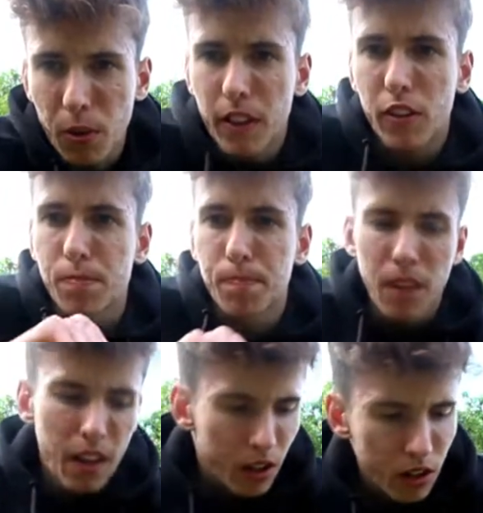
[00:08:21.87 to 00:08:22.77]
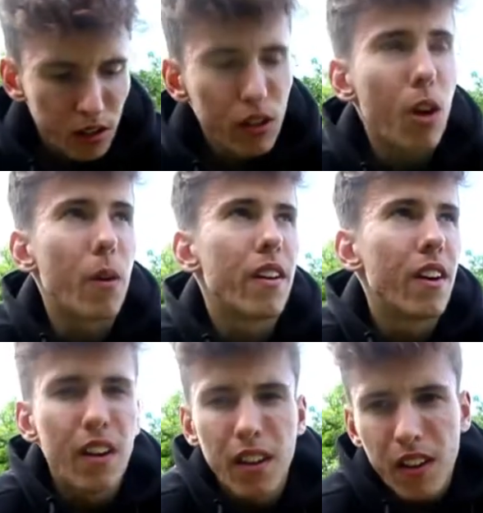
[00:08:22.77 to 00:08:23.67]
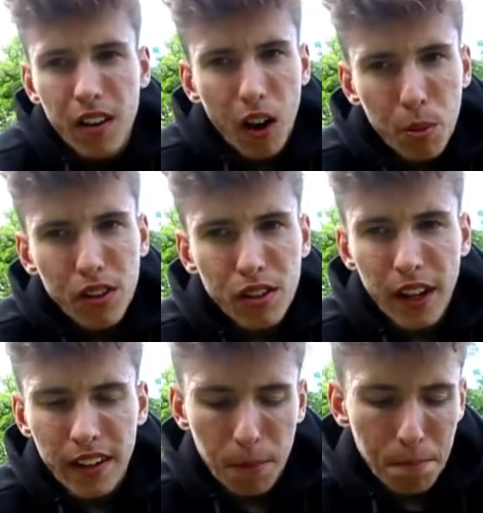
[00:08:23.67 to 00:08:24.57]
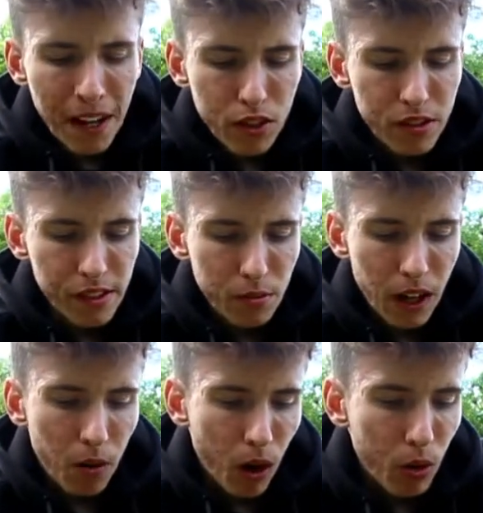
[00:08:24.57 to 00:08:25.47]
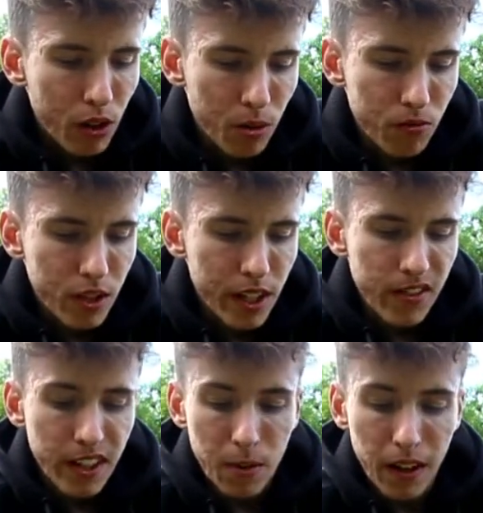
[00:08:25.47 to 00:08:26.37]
It looks good as new. And I would say the batteries as well hold up really, really well.